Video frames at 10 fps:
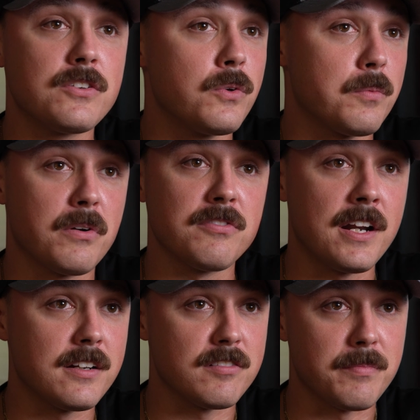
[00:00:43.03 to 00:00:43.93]
do a
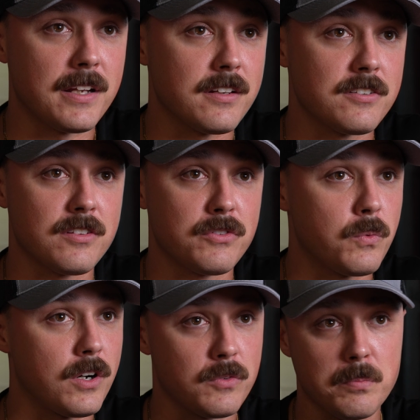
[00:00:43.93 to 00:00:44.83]
preventative maintenance if you
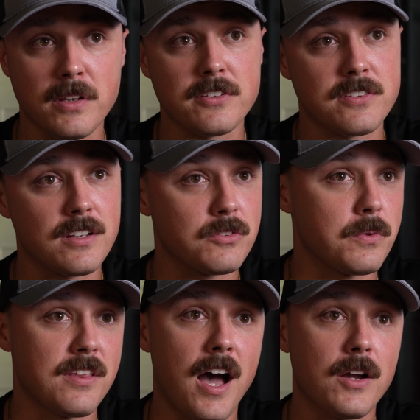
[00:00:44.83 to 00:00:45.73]
want to replace things
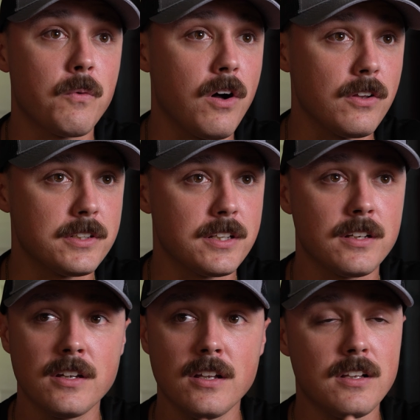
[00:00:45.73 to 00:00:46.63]
with high quality,
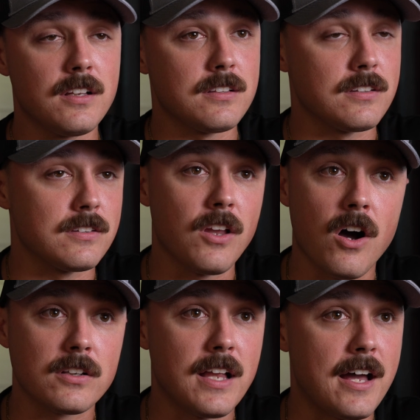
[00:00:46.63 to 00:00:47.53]

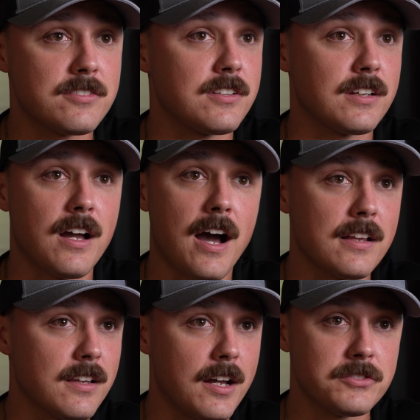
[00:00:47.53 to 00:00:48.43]
long lasting, high life